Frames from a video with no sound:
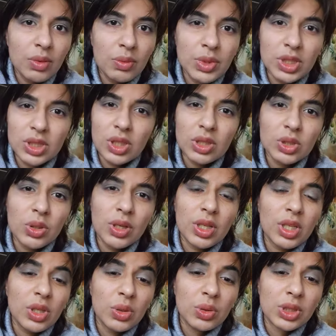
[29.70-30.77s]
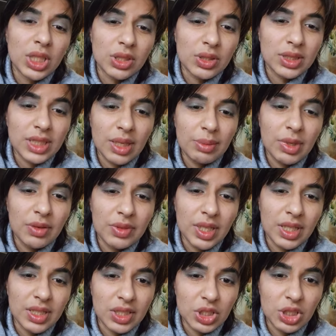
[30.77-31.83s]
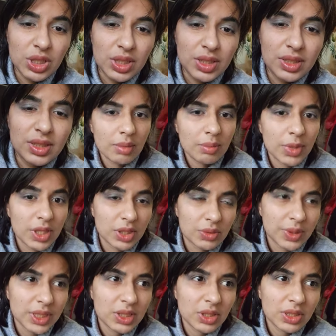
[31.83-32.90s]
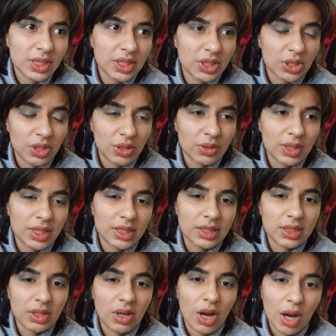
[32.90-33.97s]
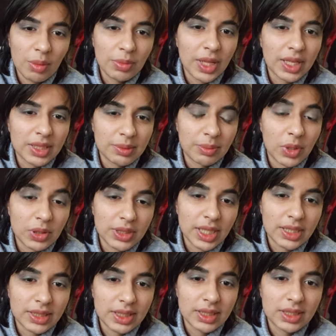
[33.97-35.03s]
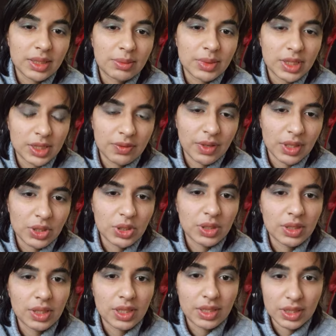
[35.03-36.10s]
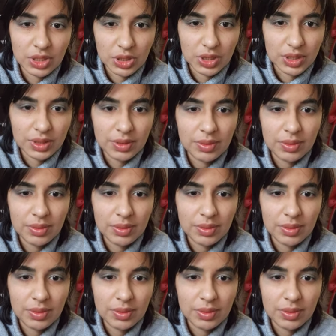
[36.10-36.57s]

which is also a huge understatement of the condition because research has shown this is a complex multi system dysfunction condition.